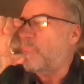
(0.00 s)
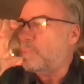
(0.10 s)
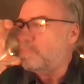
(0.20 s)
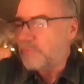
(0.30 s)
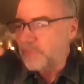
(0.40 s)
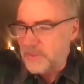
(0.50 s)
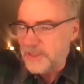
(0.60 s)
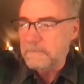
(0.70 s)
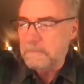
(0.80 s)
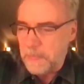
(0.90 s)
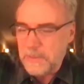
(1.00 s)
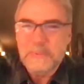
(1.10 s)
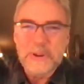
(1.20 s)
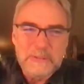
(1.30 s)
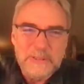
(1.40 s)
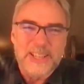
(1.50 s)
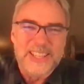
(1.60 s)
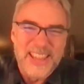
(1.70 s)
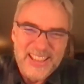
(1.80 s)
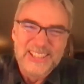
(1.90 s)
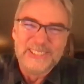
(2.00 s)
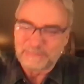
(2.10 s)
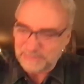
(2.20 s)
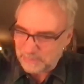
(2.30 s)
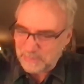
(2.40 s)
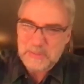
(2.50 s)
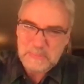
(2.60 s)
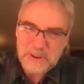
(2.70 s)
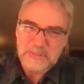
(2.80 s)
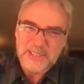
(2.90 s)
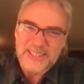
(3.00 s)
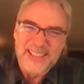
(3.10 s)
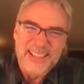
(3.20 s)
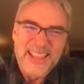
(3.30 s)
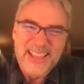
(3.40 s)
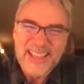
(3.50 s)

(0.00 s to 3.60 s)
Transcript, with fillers: thirty five dollars for the album if, if you